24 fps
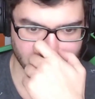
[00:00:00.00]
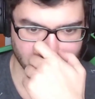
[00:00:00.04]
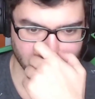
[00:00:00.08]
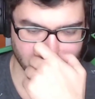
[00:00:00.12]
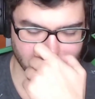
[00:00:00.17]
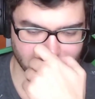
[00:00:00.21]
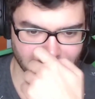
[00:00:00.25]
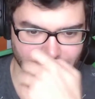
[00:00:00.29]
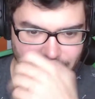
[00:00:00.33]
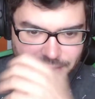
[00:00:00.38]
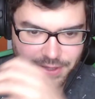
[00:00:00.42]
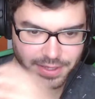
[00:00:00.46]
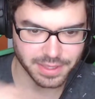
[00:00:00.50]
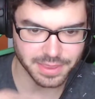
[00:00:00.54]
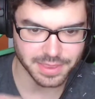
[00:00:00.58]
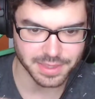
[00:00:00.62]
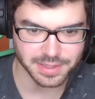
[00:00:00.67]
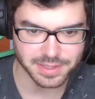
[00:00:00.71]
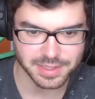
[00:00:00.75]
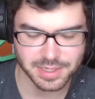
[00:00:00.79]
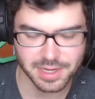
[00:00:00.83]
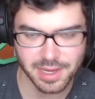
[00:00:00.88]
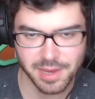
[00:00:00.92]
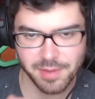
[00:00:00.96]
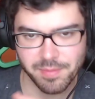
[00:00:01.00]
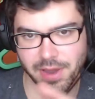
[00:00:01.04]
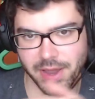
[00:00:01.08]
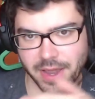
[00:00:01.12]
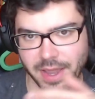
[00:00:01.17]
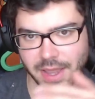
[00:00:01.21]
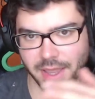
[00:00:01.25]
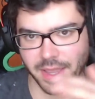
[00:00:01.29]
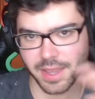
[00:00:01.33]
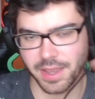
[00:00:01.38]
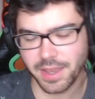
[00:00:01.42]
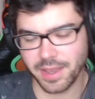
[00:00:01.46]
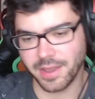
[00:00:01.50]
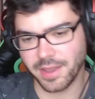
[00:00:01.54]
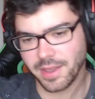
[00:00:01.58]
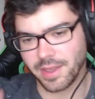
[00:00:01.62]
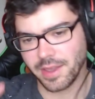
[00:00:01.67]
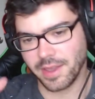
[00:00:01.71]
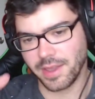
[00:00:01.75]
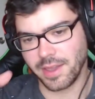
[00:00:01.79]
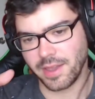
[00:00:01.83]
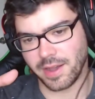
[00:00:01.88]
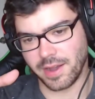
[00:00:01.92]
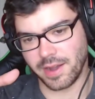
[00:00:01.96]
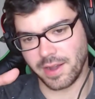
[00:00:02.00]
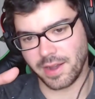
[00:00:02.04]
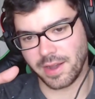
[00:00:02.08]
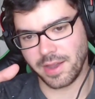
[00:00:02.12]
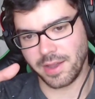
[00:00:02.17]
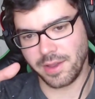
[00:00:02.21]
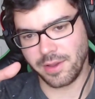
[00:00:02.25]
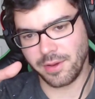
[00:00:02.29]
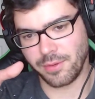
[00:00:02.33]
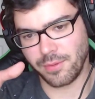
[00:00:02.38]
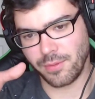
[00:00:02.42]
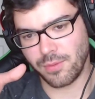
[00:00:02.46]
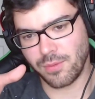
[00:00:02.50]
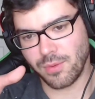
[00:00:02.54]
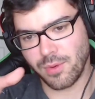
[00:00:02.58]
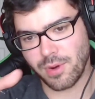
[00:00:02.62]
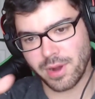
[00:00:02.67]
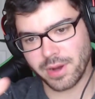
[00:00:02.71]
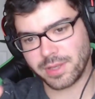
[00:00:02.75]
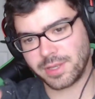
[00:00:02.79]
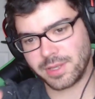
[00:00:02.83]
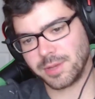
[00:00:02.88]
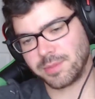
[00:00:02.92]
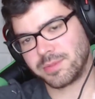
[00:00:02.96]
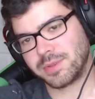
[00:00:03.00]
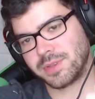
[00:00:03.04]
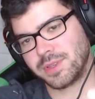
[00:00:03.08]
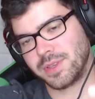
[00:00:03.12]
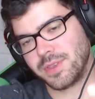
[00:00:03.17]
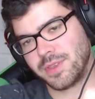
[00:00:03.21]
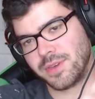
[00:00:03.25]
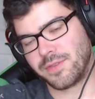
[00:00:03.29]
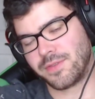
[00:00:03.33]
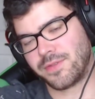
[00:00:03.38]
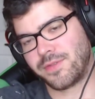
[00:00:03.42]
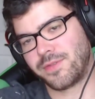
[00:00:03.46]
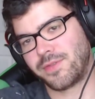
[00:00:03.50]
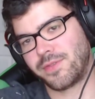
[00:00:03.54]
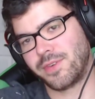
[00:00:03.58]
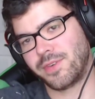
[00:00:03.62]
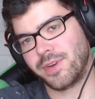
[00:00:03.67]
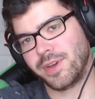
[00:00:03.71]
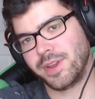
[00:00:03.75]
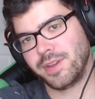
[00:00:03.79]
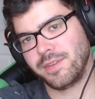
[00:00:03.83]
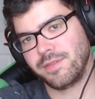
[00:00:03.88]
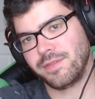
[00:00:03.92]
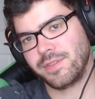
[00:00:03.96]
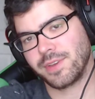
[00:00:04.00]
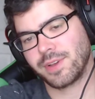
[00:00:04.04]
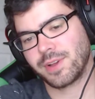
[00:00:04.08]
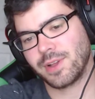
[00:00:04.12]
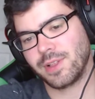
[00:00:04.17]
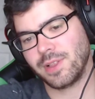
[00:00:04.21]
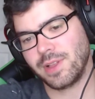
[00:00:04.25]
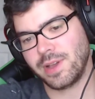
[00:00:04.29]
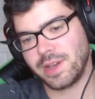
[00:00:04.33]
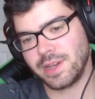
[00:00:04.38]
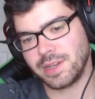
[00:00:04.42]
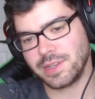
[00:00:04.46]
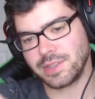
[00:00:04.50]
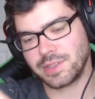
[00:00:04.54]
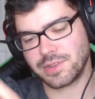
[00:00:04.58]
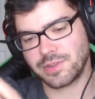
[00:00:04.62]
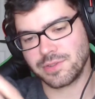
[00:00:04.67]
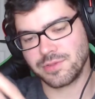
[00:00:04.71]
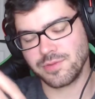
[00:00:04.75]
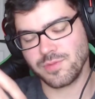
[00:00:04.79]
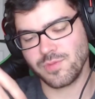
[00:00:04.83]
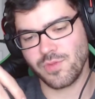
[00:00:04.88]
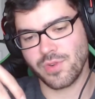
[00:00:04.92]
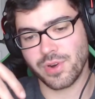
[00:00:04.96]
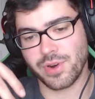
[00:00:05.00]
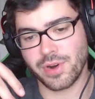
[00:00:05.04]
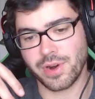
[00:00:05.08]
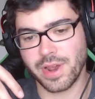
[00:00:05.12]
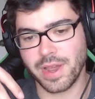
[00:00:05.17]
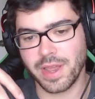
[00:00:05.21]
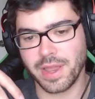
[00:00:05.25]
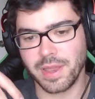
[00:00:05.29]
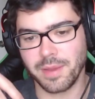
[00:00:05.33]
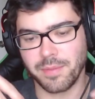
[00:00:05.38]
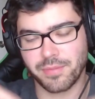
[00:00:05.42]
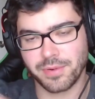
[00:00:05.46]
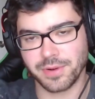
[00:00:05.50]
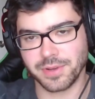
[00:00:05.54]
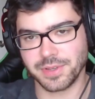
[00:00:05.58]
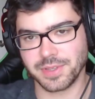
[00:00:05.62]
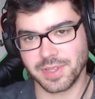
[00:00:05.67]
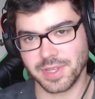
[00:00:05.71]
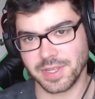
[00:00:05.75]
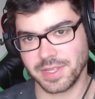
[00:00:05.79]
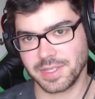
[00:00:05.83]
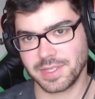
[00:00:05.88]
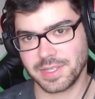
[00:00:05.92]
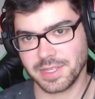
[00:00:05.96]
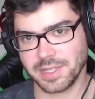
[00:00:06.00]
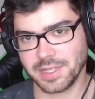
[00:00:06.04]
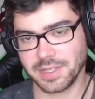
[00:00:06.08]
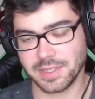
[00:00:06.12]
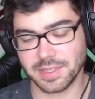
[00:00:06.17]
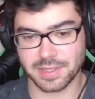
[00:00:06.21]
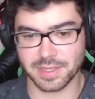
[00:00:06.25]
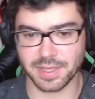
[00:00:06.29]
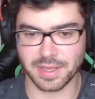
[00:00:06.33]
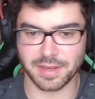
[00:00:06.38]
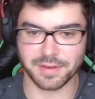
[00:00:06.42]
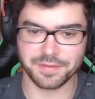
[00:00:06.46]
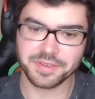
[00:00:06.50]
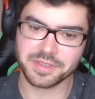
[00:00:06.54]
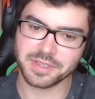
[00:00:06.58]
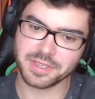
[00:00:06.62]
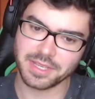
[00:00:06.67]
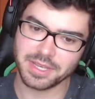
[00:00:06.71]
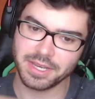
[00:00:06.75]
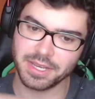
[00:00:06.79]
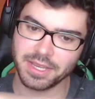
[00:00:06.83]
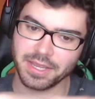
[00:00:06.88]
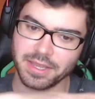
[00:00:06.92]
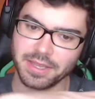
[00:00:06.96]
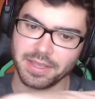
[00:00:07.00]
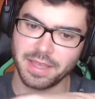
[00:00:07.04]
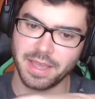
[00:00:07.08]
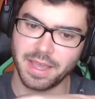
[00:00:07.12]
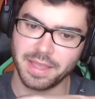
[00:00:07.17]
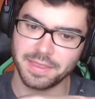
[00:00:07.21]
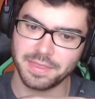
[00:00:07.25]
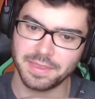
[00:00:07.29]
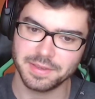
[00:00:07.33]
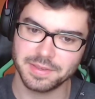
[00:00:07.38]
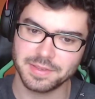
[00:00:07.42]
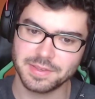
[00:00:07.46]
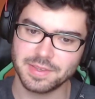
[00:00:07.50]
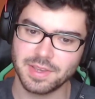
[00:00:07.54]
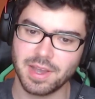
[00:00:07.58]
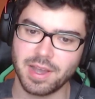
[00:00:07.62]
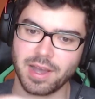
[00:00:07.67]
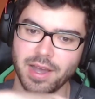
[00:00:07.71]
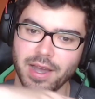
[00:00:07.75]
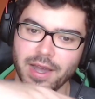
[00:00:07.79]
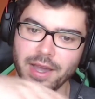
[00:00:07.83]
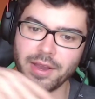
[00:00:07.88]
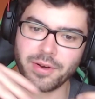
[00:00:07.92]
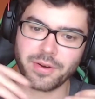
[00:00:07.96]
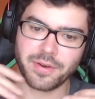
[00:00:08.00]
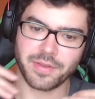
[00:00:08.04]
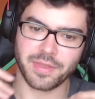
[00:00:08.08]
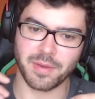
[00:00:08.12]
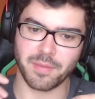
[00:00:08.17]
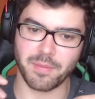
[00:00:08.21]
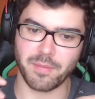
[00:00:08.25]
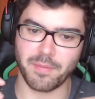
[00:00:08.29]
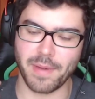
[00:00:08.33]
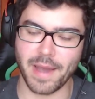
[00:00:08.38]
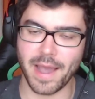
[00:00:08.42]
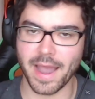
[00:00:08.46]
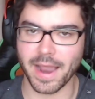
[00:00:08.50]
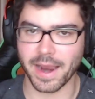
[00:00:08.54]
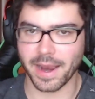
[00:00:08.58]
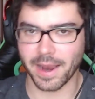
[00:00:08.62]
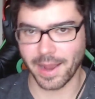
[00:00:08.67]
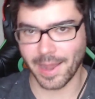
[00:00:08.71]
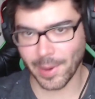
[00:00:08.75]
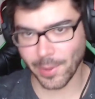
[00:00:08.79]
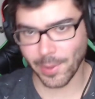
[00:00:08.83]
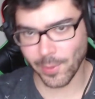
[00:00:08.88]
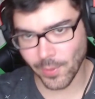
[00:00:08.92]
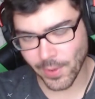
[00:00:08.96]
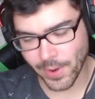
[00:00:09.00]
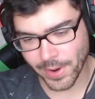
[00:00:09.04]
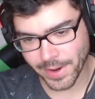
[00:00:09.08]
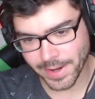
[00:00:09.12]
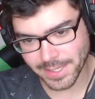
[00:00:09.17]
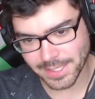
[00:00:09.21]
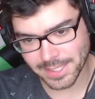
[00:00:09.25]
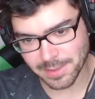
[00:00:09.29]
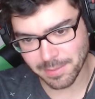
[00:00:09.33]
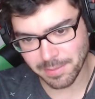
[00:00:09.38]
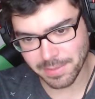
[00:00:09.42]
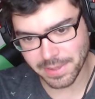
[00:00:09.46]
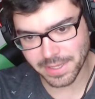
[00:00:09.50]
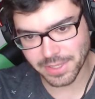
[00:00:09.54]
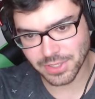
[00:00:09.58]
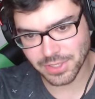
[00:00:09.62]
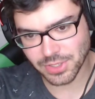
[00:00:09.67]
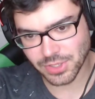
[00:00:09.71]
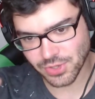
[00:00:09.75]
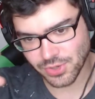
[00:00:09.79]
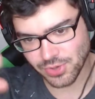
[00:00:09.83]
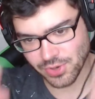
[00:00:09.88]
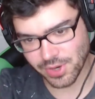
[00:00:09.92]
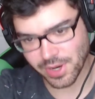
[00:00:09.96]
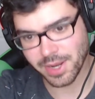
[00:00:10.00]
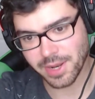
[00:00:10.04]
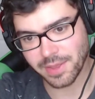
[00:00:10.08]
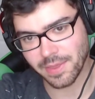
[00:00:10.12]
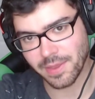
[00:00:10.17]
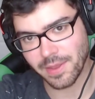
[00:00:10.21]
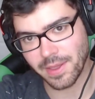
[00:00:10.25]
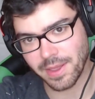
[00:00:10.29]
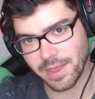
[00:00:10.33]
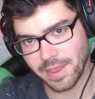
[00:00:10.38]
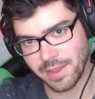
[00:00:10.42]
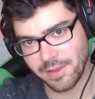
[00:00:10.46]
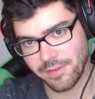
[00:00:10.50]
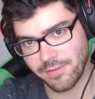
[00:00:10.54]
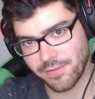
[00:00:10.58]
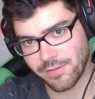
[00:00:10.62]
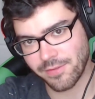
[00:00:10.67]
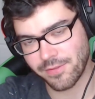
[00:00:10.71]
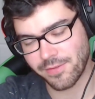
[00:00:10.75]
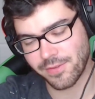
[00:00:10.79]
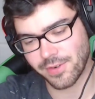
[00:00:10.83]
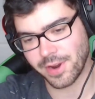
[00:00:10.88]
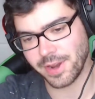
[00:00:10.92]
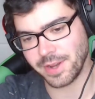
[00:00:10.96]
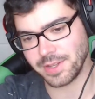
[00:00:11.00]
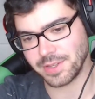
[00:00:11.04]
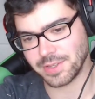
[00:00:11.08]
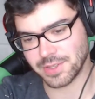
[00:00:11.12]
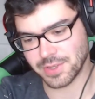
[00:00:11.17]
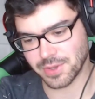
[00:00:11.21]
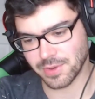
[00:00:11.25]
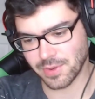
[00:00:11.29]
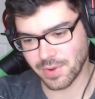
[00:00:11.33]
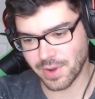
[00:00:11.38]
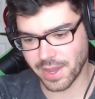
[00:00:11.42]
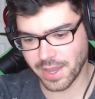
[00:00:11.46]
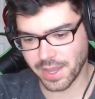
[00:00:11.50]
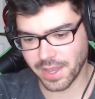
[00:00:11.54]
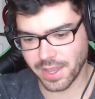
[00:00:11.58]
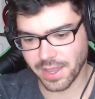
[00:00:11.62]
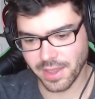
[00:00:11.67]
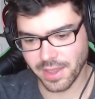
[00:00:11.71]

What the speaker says: like this time, I walked up to the front of the classroom where I presented. Instead of sitting at the side or in the back, I wanted to be straight in front. So I